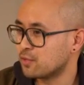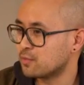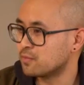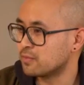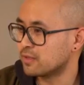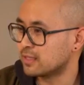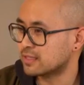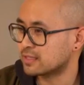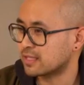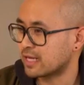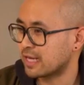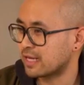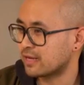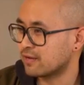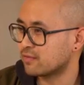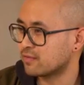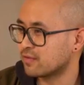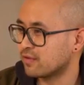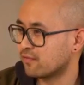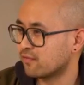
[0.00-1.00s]
is kind
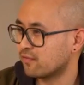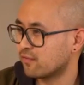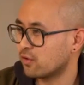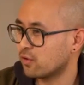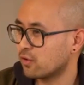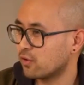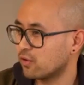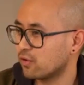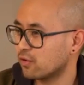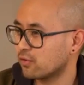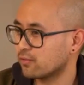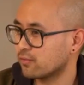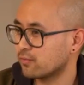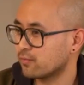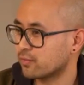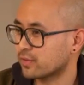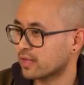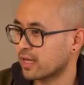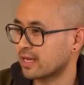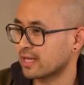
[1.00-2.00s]
of the full
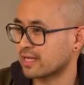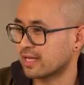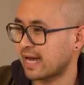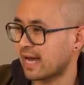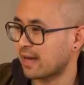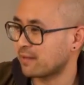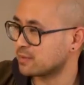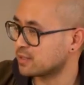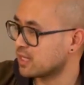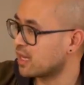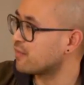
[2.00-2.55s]
kind of caps off